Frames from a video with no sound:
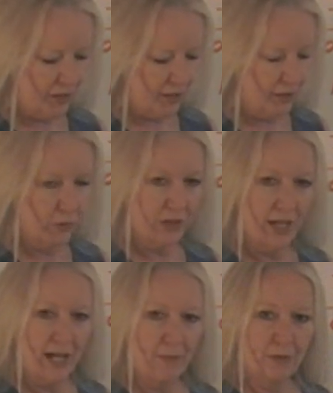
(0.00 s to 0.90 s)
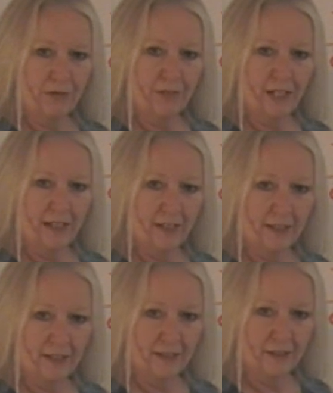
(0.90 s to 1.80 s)
on it, which amplifies
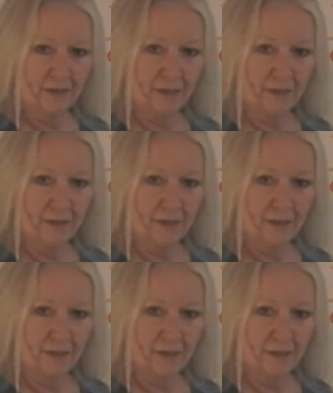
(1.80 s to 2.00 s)
it,